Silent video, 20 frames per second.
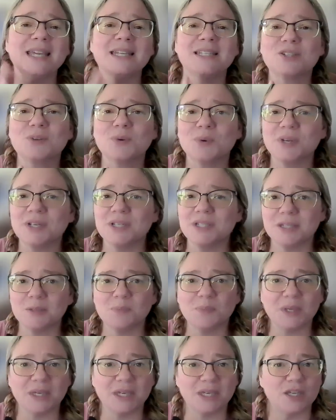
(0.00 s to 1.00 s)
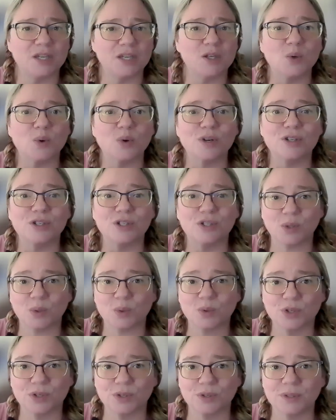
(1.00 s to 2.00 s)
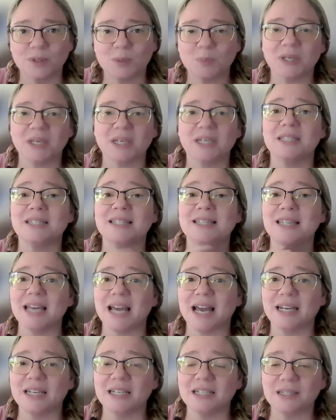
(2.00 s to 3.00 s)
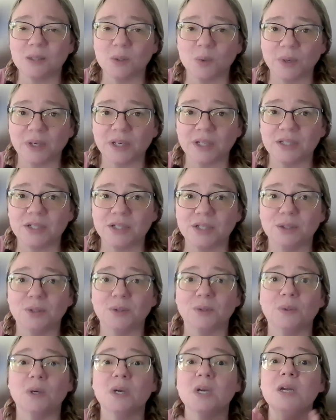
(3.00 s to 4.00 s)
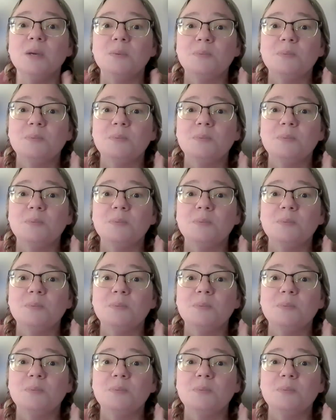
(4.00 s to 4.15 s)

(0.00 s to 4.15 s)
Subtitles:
It's going to be your socials because that is going to